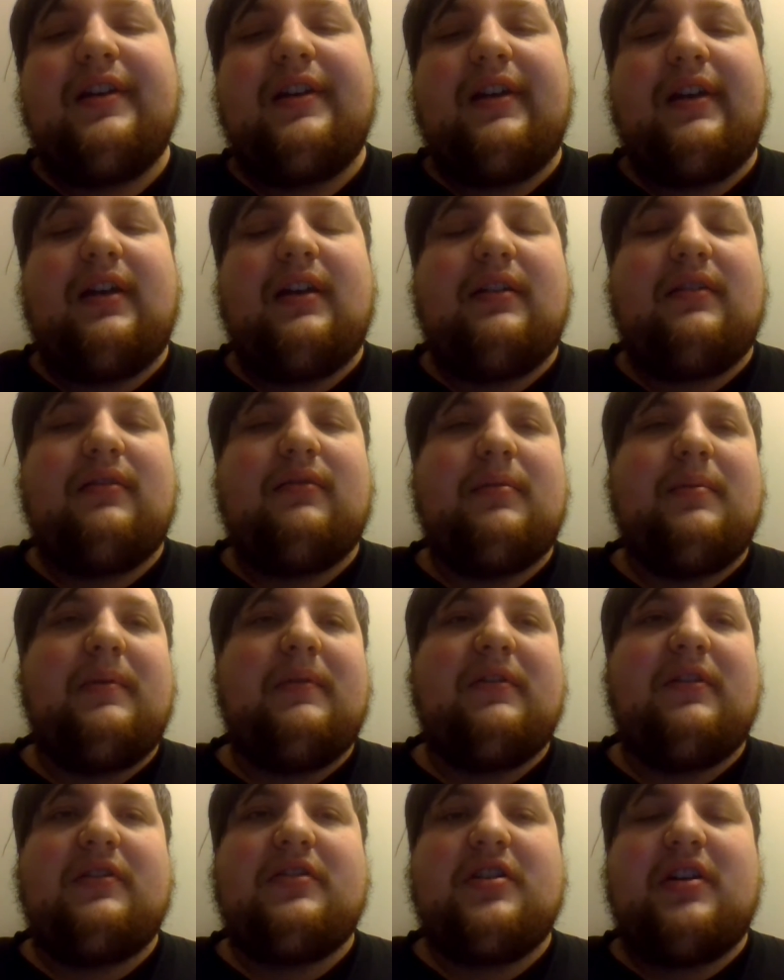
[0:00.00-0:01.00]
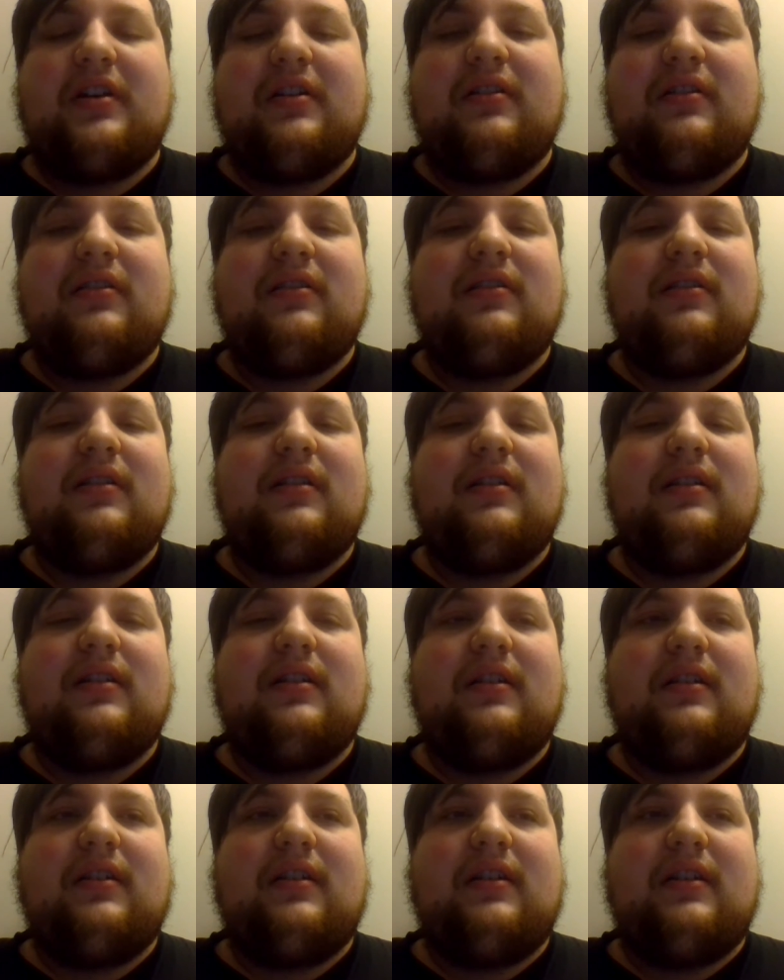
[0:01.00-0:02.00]
And the Republic of China
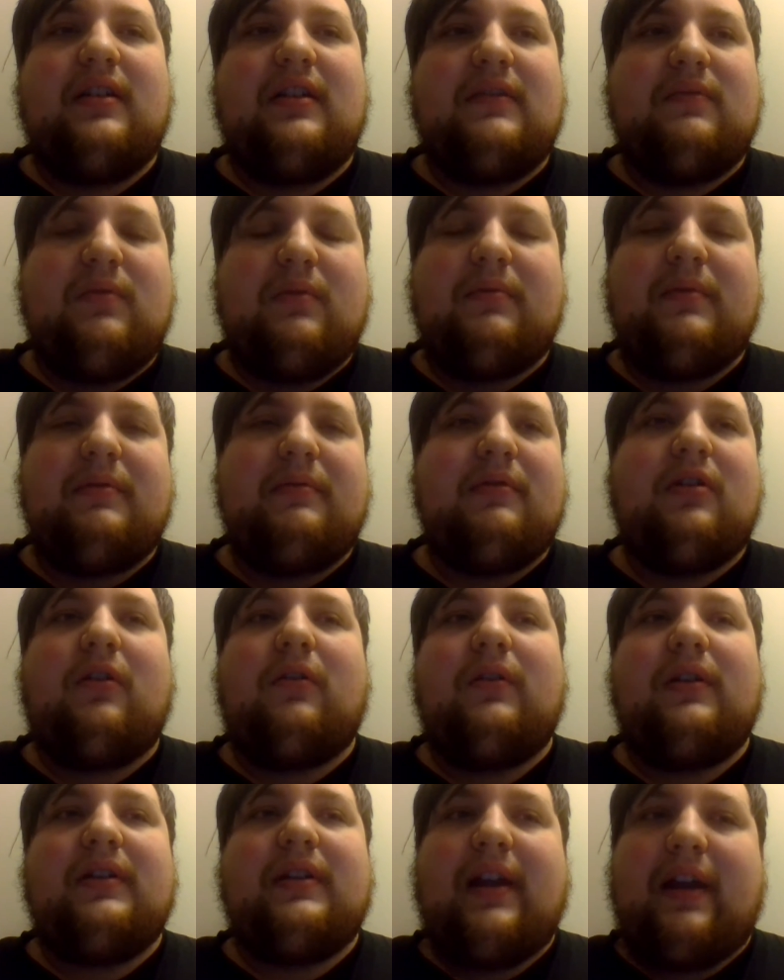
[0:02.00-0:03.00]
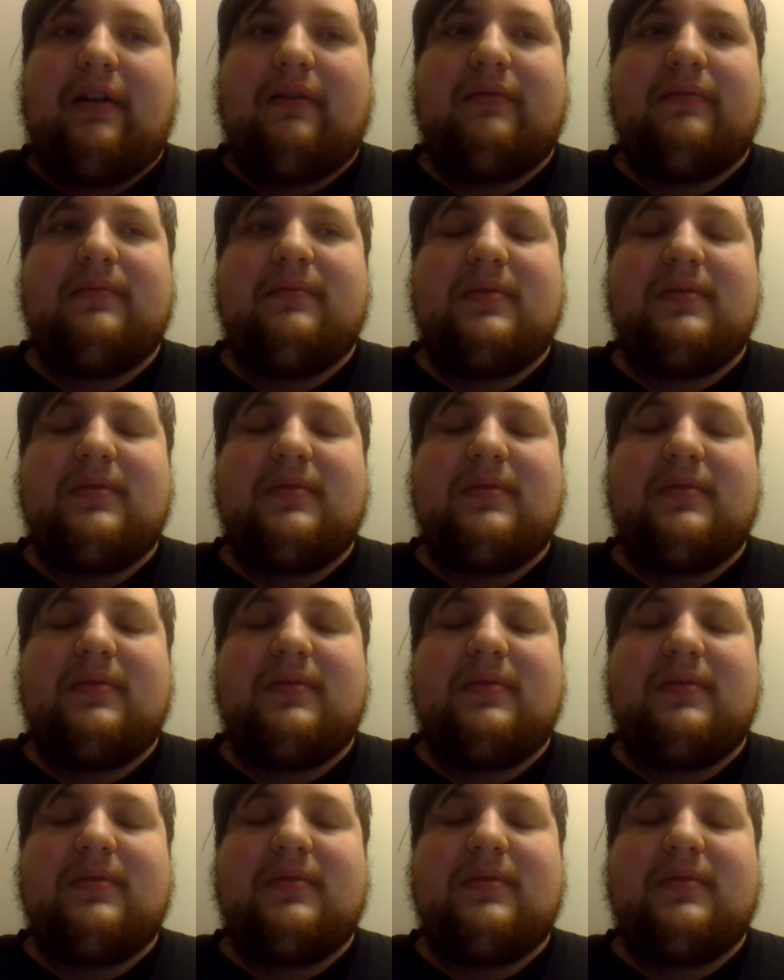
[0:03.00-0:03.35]
is what we would call it now,